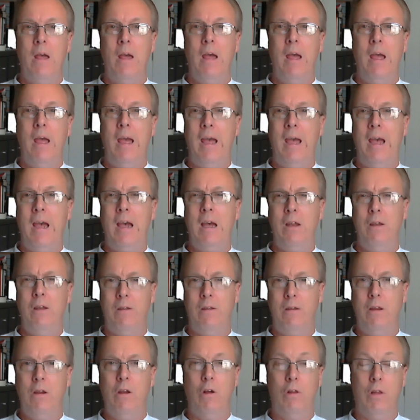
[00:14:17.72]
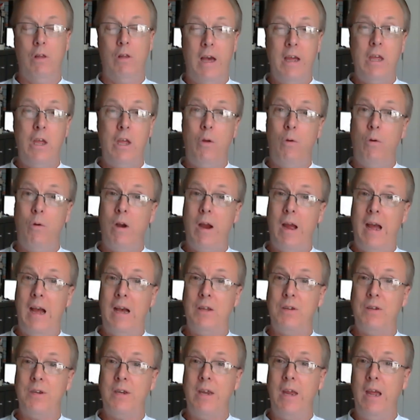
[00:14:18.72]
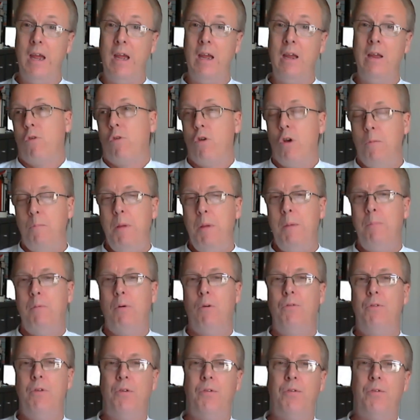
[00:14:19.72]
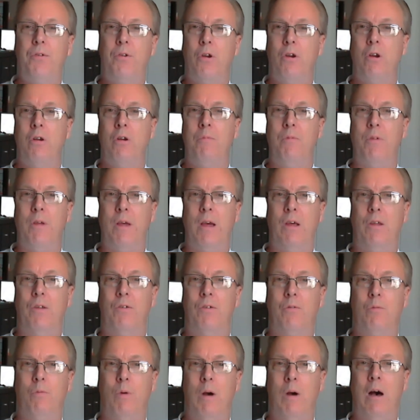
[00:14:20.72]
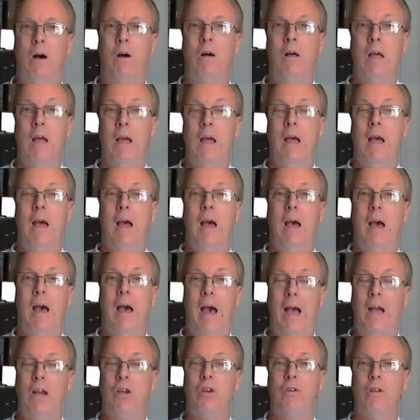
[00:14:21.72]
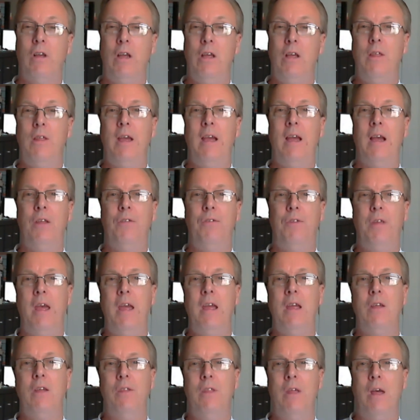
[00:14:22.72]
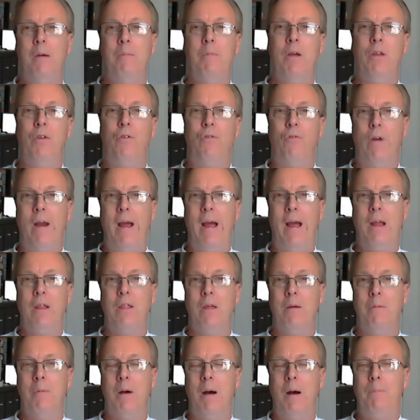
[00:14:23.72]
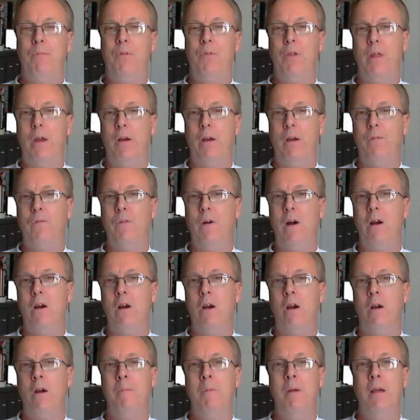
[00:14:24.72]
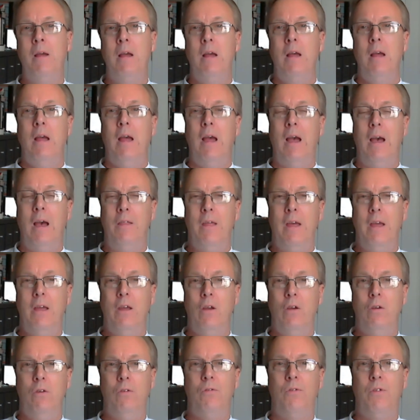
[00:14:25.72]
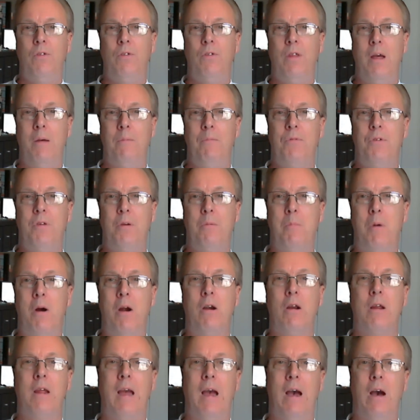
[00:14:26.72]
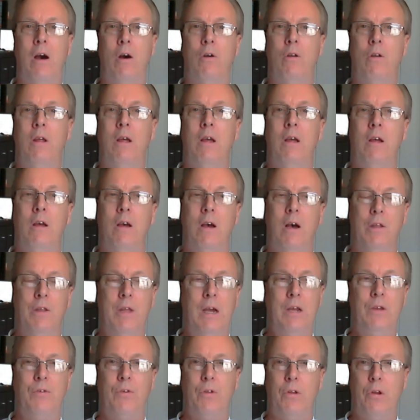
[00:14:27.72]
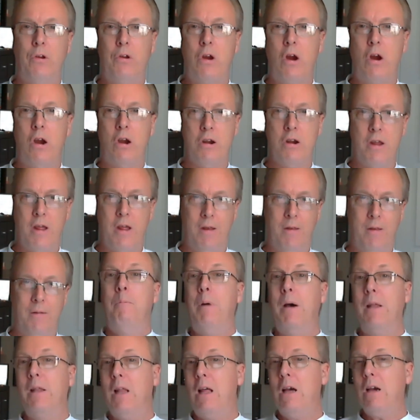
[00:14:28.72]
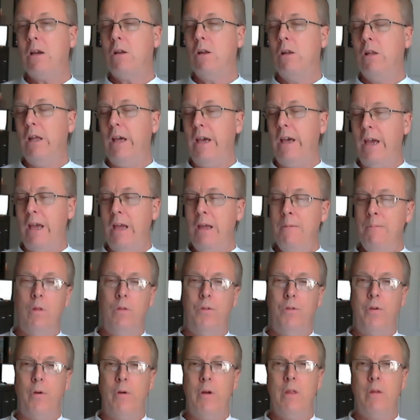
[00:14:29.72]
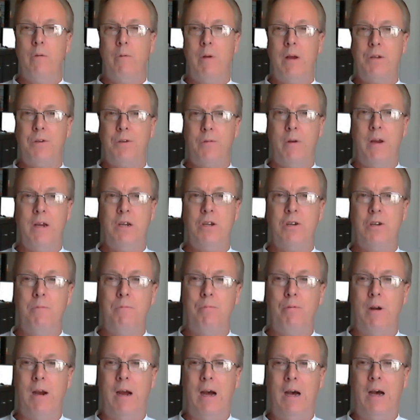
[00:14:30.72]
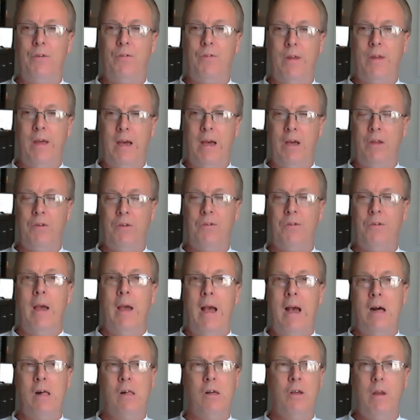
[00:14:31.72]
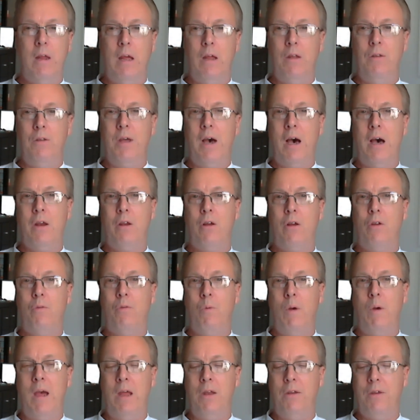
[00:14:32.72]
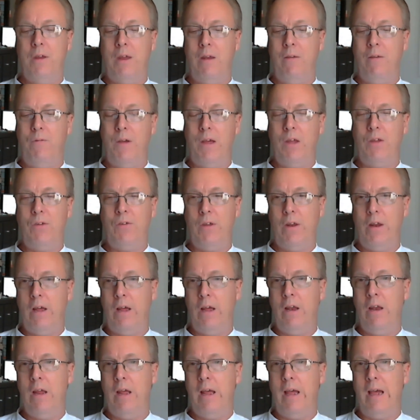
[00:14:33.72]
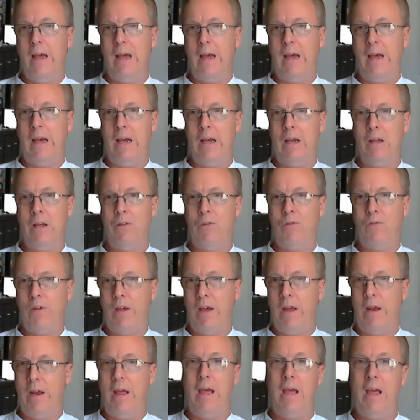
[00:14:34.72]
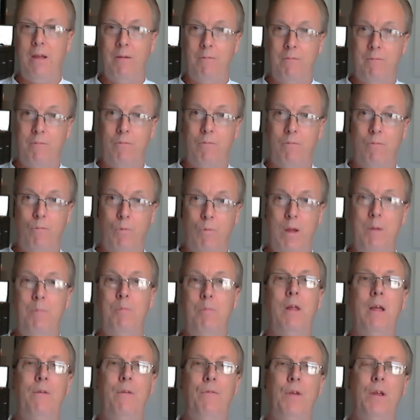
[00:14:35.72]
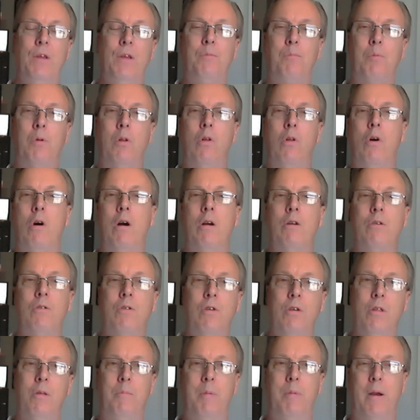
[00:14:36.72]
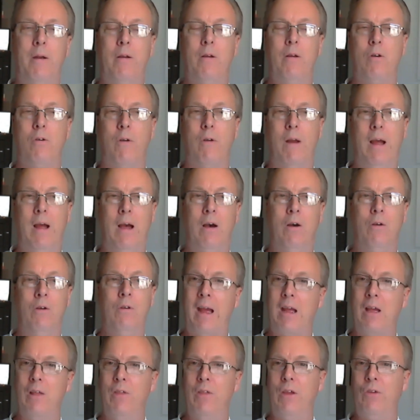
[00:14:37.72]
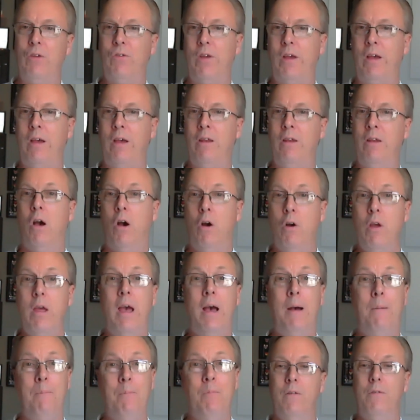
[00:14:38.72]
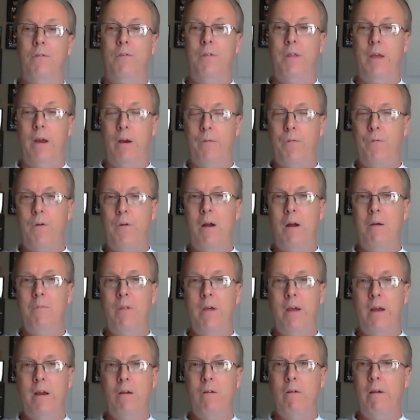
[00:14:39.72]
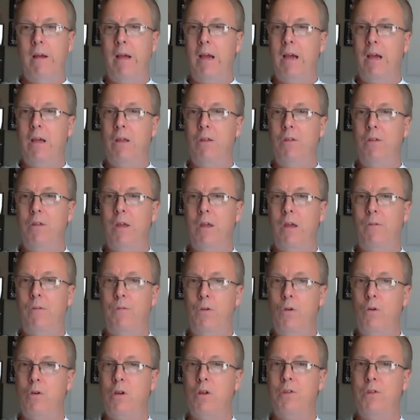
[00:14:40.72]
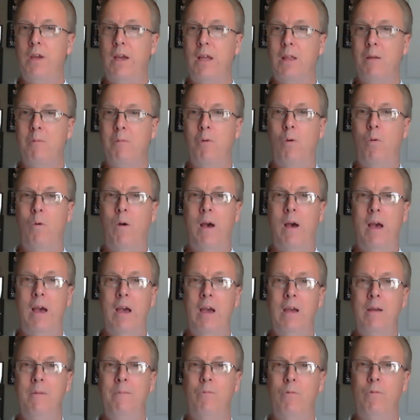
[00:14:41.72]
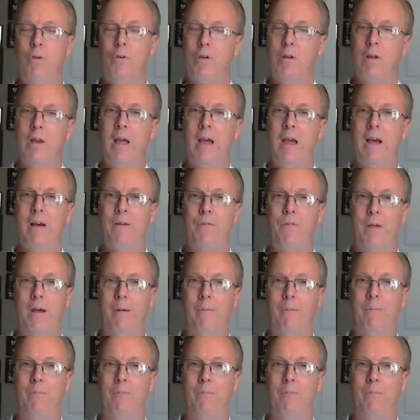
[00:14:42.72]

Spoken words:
And, you know, like you were asking, could people disturb this? Well, actually, they had taken them and dragged them up to their farm, and they used them to mark out a nice little garden. But luckily, during the restoration process, Alan and Donald went and visited and said, hey, we believe these belong to the burial ground. And they said, oh yeah, they're from there, and if you could take them away, you can have them.